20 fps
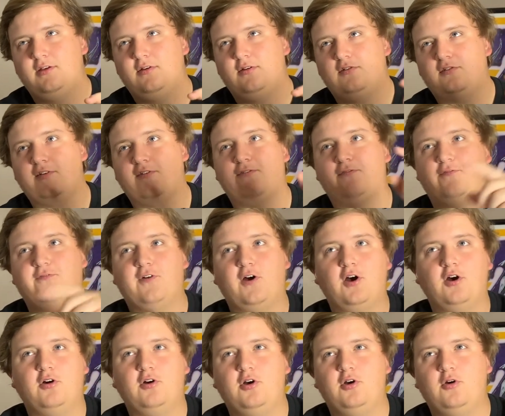to
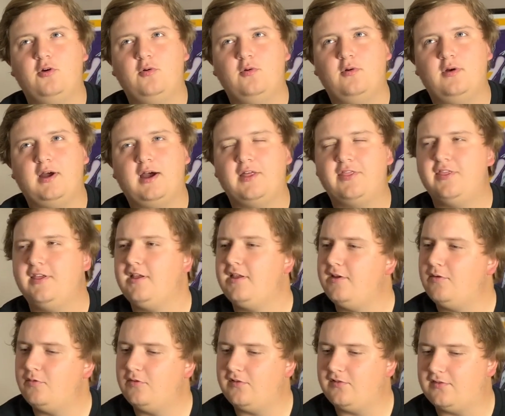follow. I think
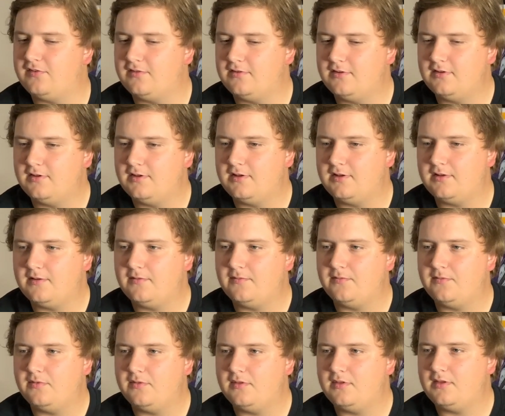it was.
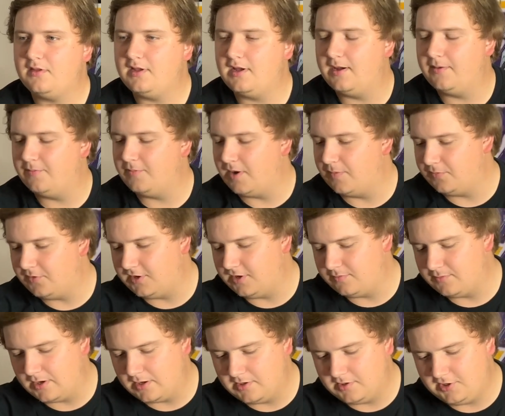I'm getting
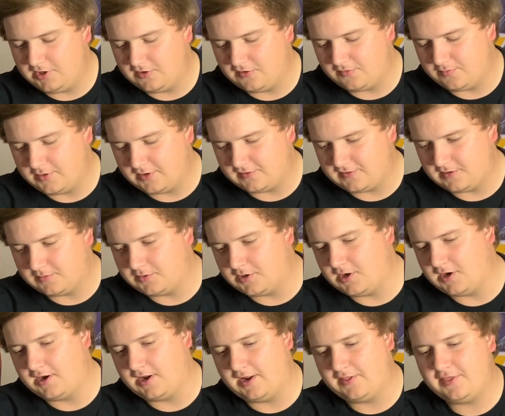my years mixed up
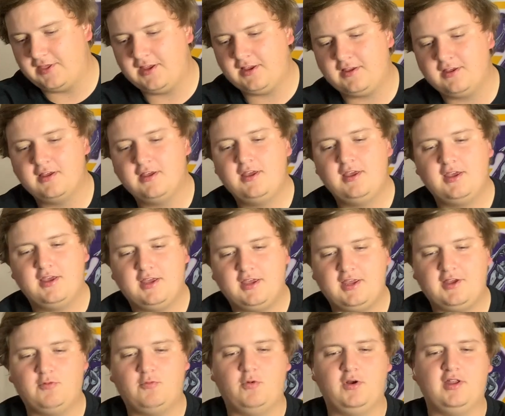now. I think
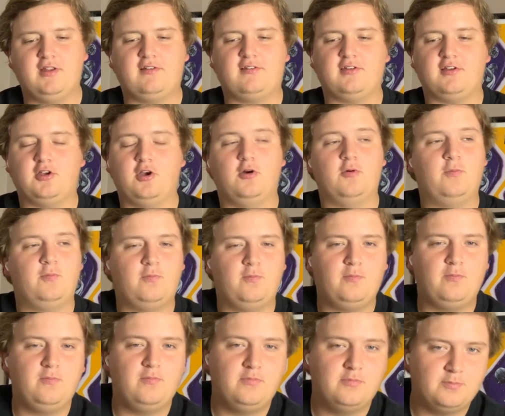he went to go
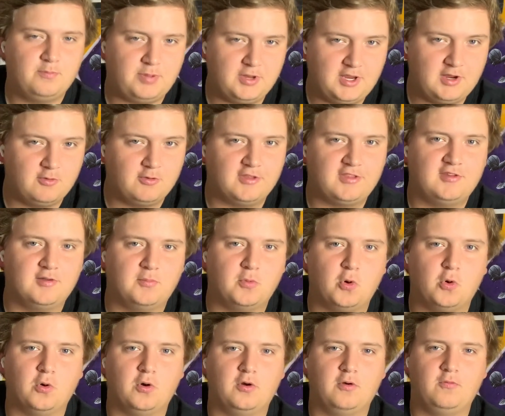be with
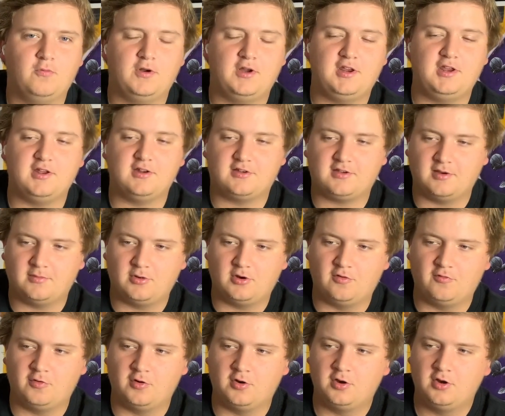DeBoer when he had come
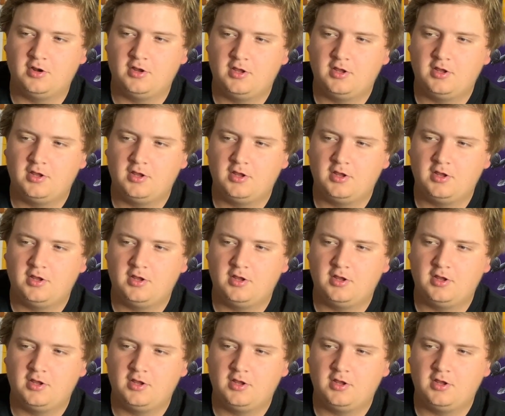over,